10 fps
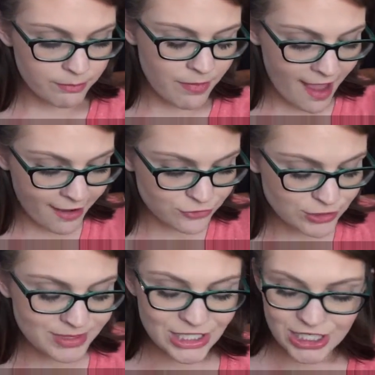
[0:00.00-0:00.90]

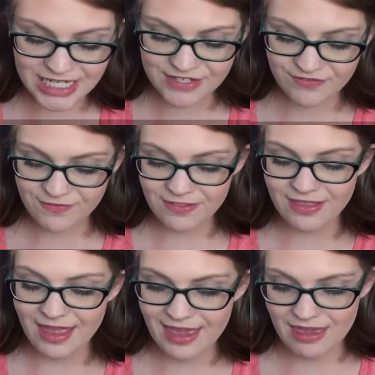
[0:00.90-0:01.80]
After Bitter is
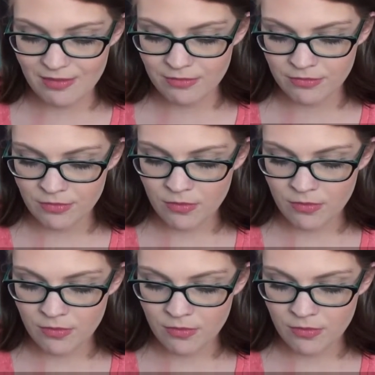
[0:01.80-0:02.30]
Flame,